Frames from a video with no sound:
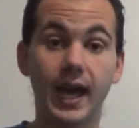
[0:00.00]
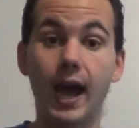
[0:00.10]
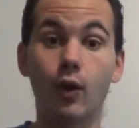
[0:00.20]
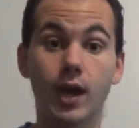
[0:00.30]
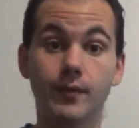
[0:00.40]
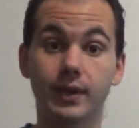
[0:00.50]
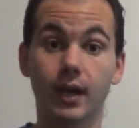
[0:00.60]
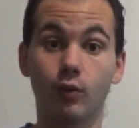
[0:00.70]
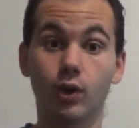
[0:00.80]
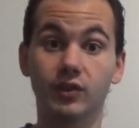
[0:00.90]
how heavy
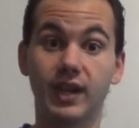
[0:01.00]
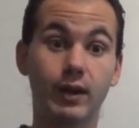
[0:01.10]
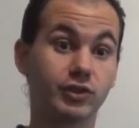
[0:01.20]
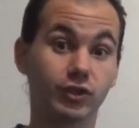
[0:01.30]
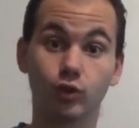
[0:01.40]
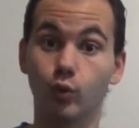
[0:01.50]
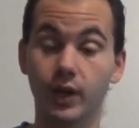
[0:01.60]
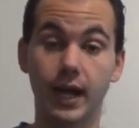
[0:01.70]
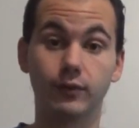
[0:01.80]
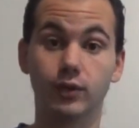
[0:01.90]
I was, and I would just
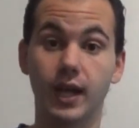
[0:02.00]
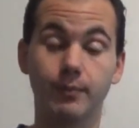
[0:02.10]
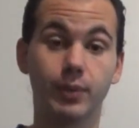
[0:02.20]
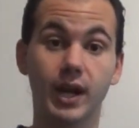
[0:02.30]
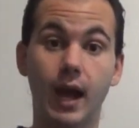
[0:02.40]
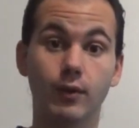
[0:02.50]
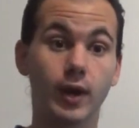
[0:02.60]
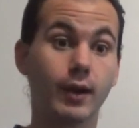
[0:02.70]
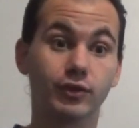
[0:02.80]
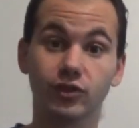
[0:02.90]
quit after that. But
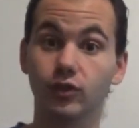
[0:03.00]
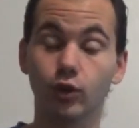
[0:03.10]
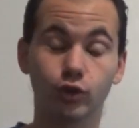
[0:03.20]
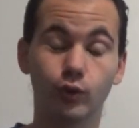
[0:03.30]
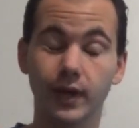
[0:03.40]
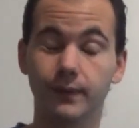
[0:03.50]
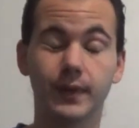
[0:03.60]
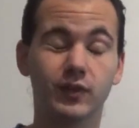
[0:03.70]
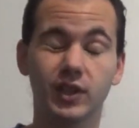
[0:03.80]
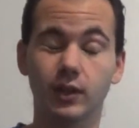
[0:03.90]
I would still do like
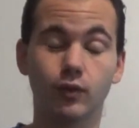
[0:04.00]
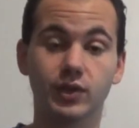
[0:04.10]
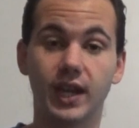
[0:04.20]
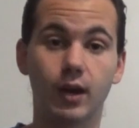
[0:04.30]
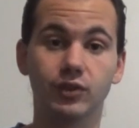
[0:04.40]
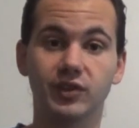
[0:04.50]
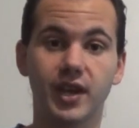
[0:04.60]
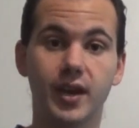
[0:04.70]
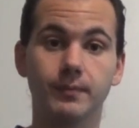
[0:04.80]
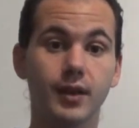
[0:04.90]
1,500 calories a
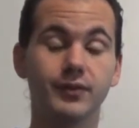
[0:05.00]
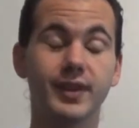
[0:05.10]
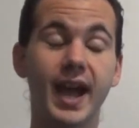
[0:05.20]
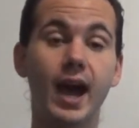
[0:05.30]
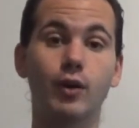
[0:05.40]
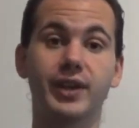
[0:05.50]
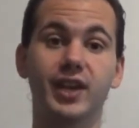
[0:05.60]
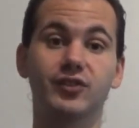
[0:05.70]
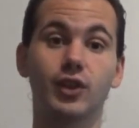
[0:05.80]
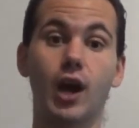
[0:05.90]
day.
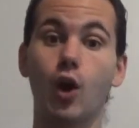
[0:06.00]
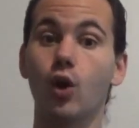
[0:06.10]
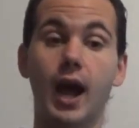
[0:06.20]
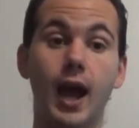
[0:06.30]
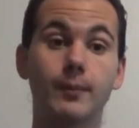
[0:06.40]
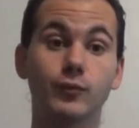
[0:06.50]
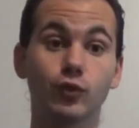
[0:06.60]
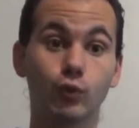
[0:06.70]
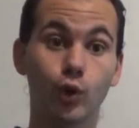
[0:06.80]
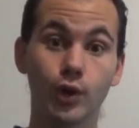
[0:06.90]
Nowadays now, I'm
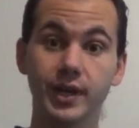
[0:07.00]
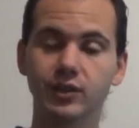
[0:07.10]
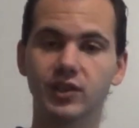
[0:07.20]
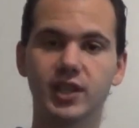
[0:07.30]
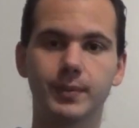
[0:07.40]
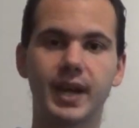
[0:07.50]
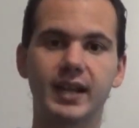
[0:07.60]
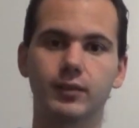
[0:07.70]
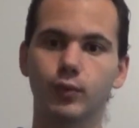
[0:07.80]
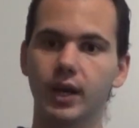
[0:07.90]
learning to keep an
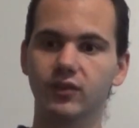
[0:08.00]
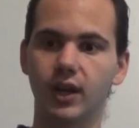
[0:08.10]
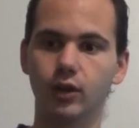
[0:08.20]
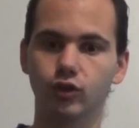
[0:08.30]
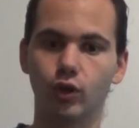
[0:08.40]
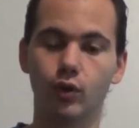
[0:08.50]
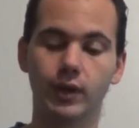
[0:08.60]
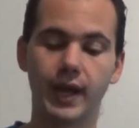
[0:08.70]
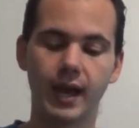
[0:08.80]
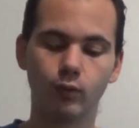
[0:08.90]
active lifestyle, so
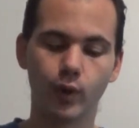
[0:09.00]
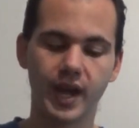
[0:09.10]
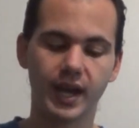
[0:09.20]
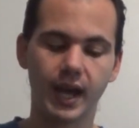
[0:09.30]
that way